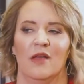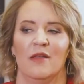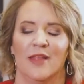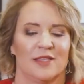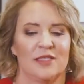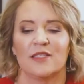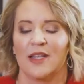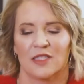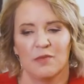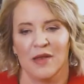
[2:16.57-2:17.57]

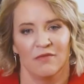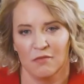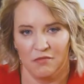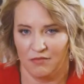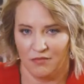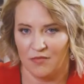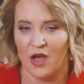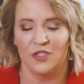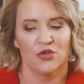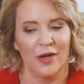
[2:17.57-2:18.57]
that's been
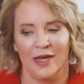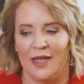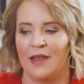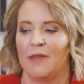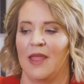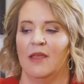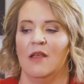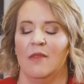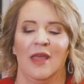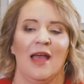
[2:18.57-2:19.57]
untreated and
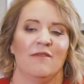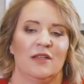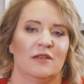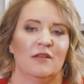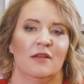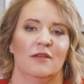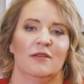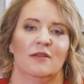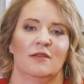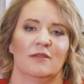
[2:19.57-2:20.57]
they haven't
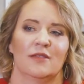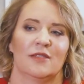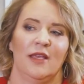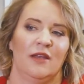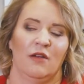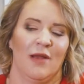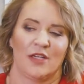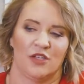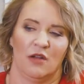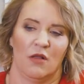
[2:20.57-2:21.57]
seen an
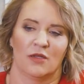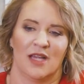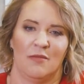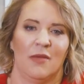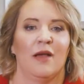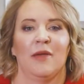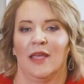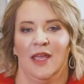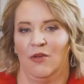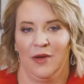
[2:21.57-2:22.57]
erection in a long time. I mean, I
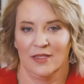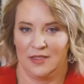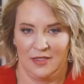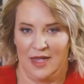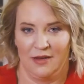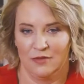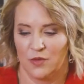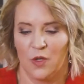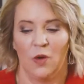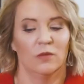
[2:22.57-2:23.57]
can't raise the dead.
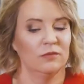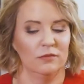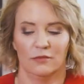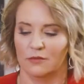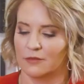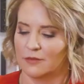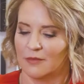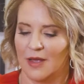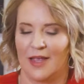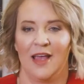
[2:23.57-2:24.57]
So
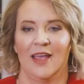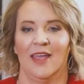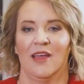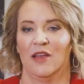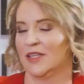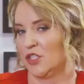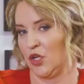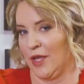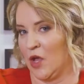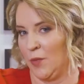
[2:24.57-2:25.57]
I can't
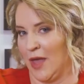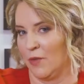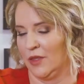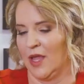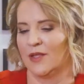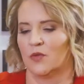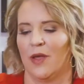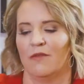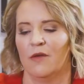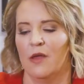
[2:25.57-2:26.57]
necessarily help that with GAINSwave,